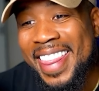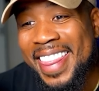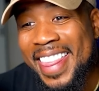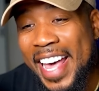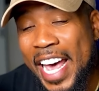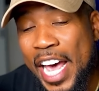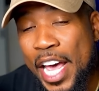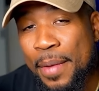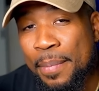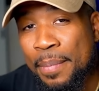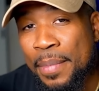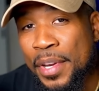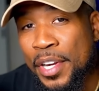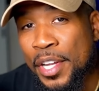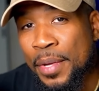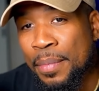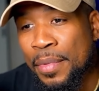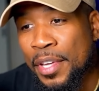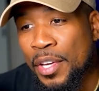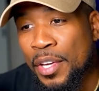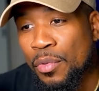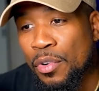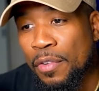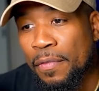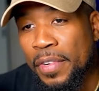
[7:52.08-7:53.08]
that many
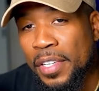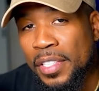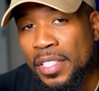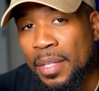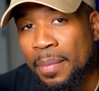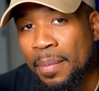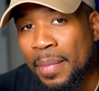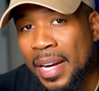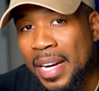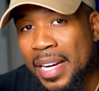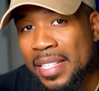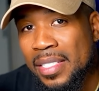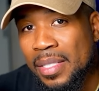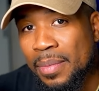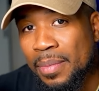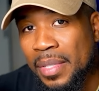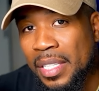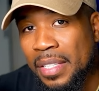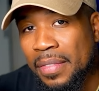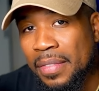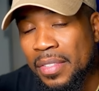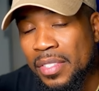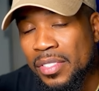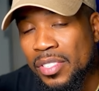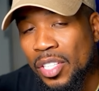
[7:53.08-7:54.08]
men would victimize them
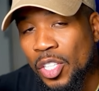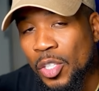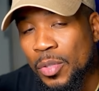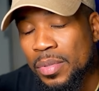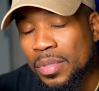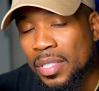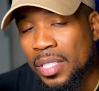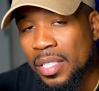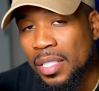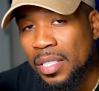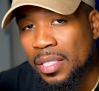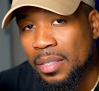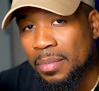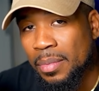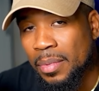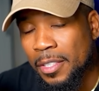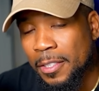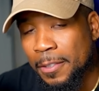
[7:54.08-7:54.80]
given the circumstance?